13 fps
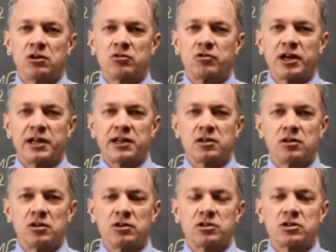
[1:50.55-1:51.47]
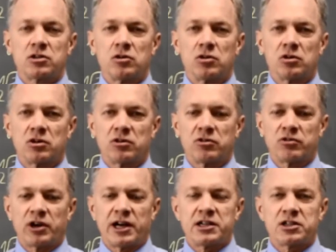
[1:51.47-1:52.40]
radicals or
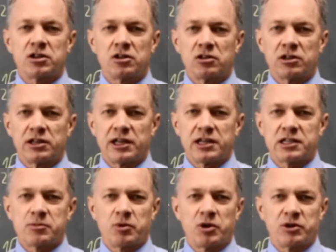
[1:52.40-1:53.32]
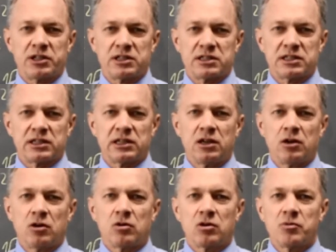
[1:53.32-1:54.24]
rational exponents,
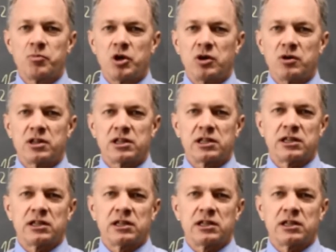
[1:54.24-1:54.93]
or both.